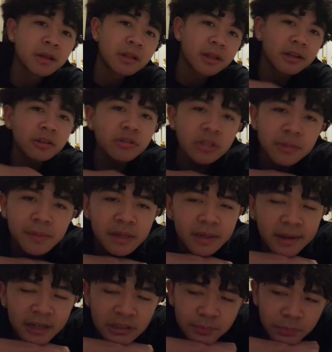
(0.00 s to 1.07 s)
like it'll just be
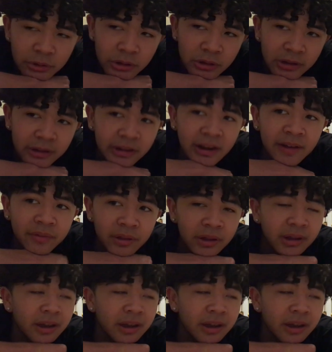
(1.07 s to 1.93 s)
nice bro like after